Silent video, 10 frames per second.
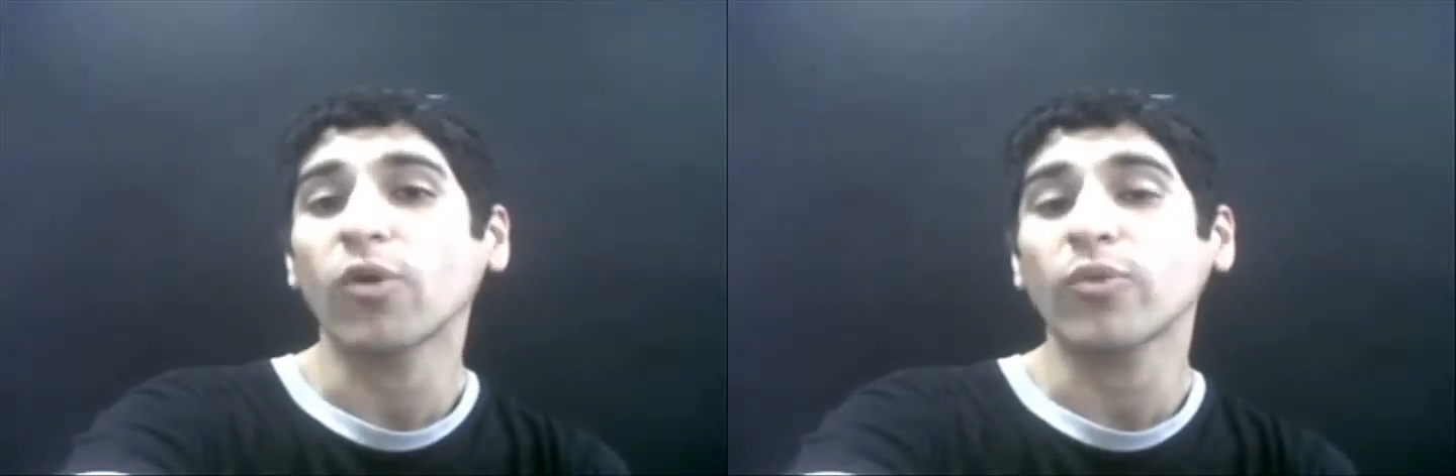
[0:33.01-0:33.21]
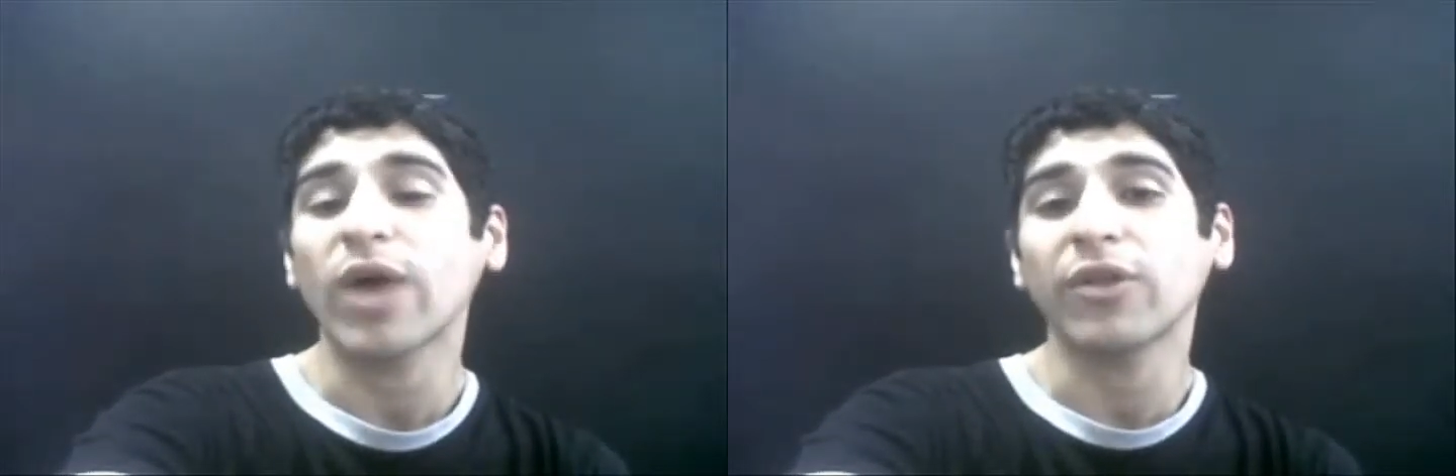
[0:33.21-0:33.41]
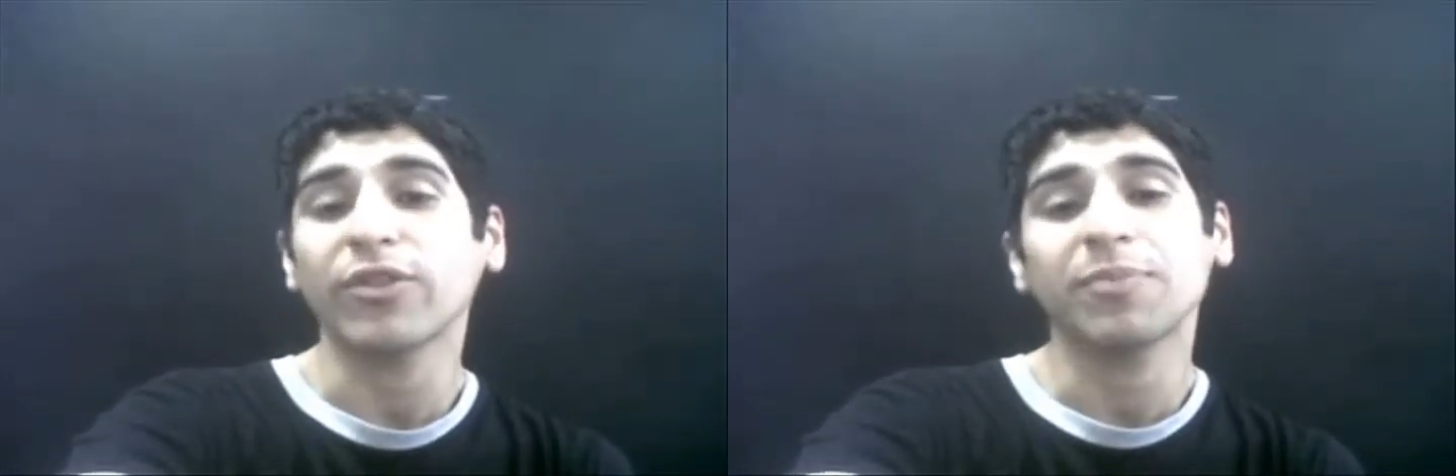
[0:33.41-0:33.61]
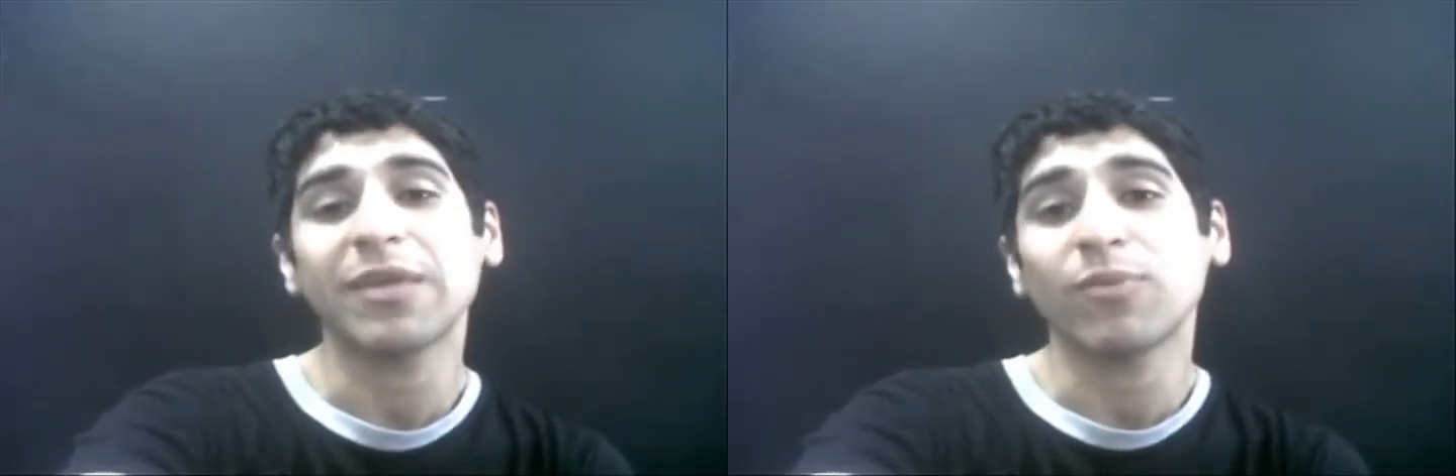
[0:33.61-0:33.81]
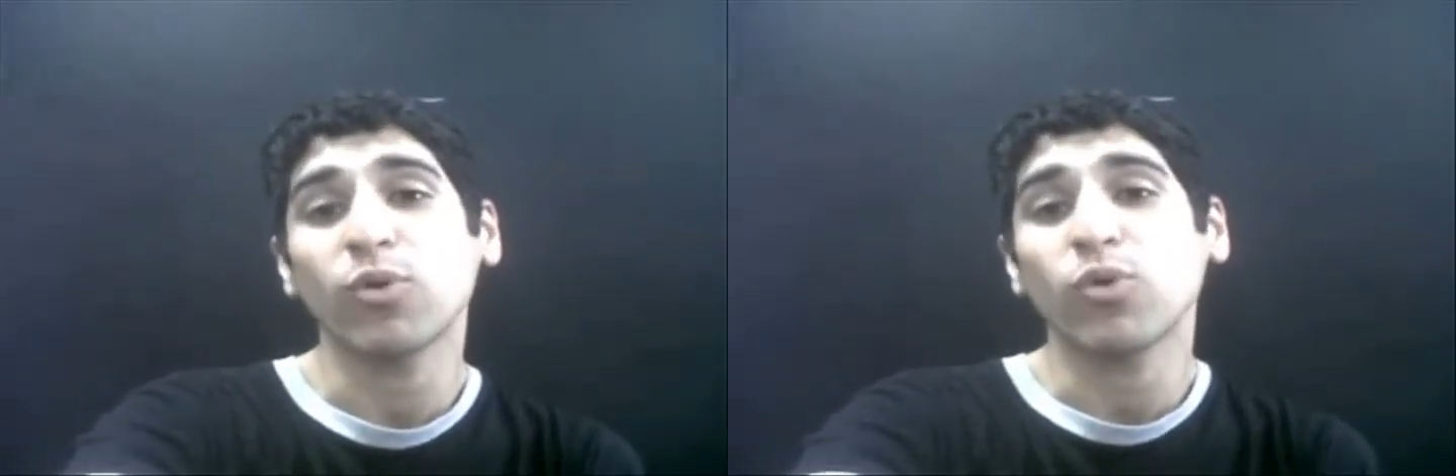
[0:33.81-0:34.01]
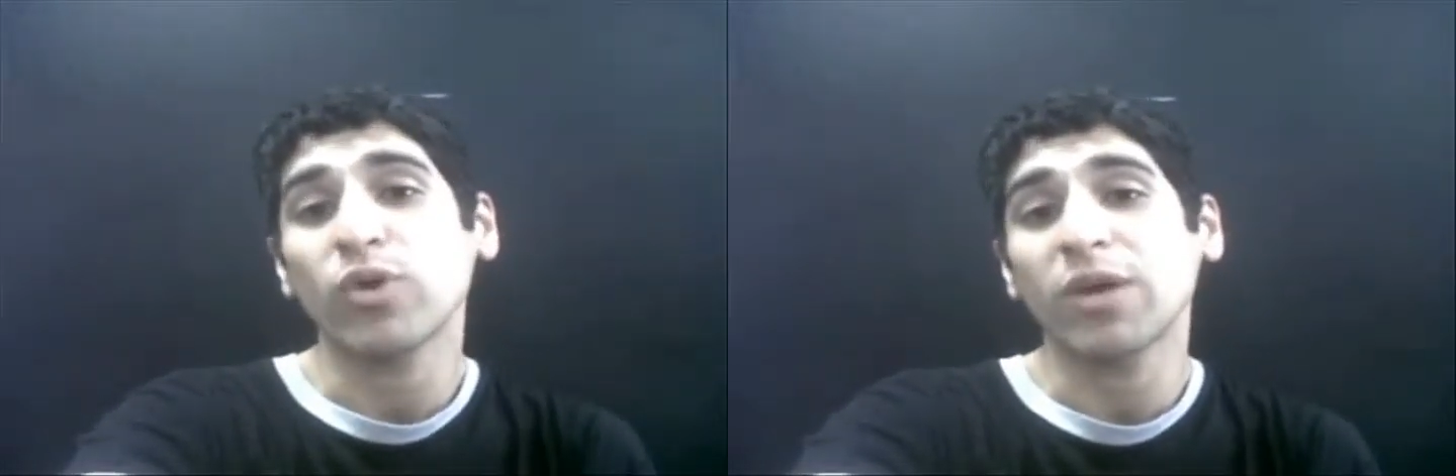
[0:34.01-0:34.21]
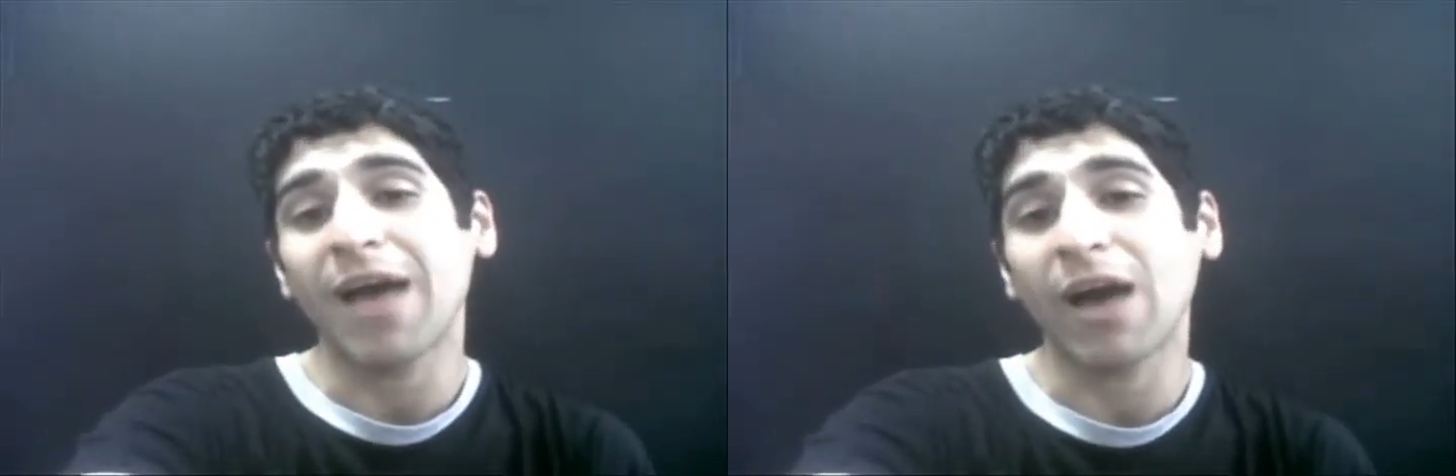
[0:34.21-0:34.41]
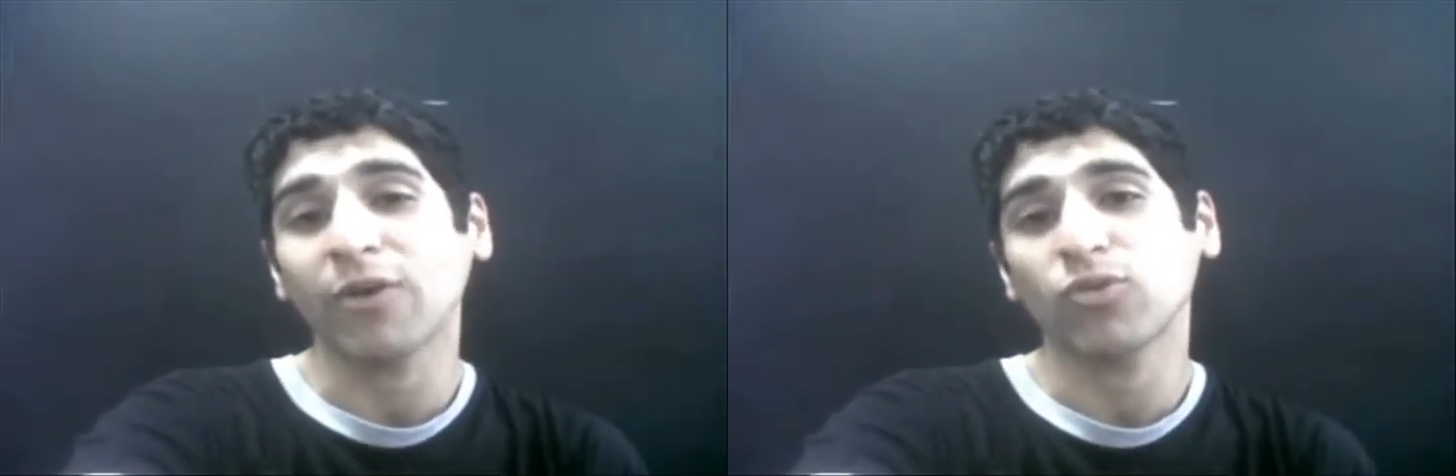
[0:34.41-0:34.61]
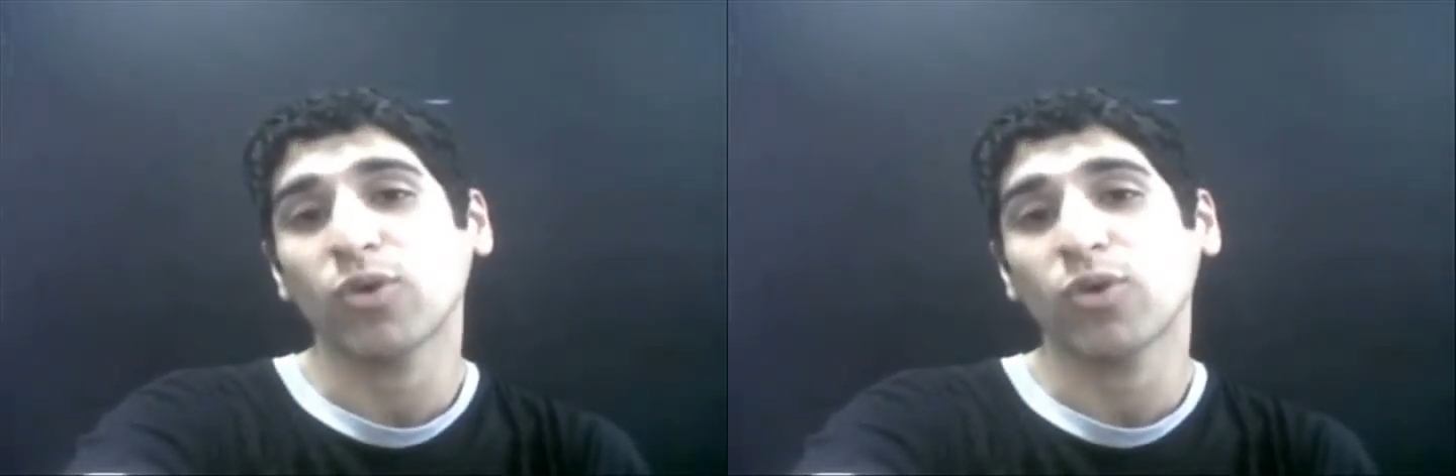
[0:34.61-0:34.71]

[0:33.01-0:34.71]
around the people who come out